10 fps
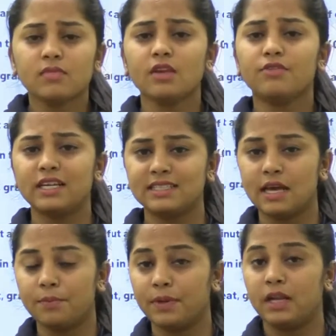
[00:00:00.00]
for
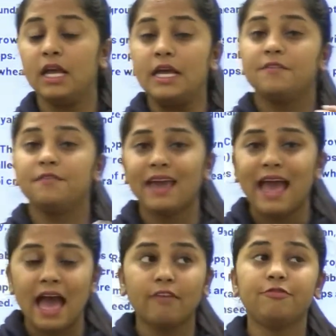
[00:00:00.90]
example, we
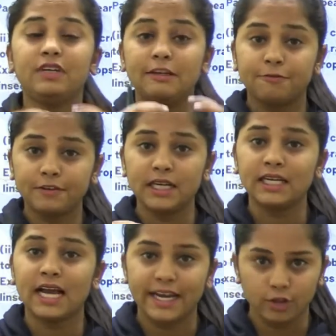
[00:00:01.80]
have
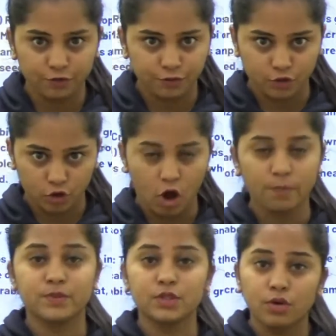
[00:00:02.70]
different kind of
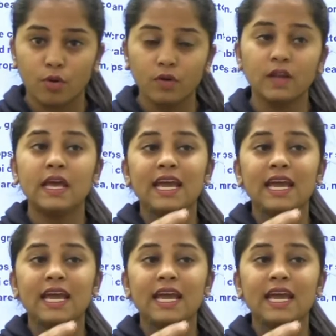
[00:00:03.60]
crops grown